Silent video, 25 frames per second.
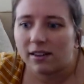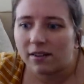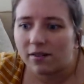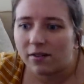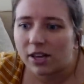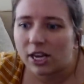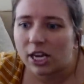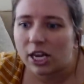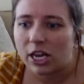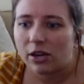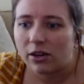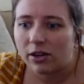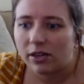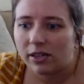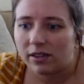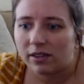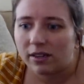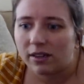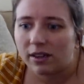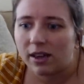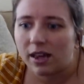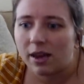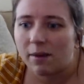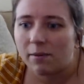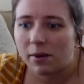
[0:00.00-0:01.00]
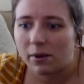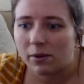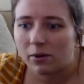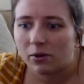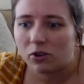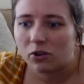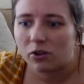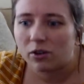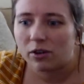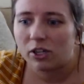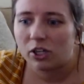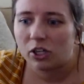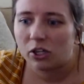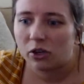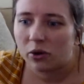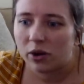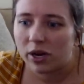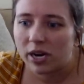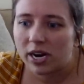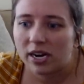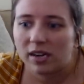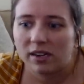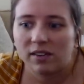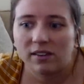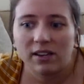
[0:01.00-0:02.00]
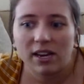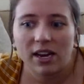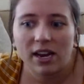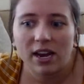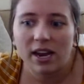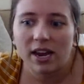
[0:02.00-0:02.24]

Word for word: of the cuties clip. It was gratuitous.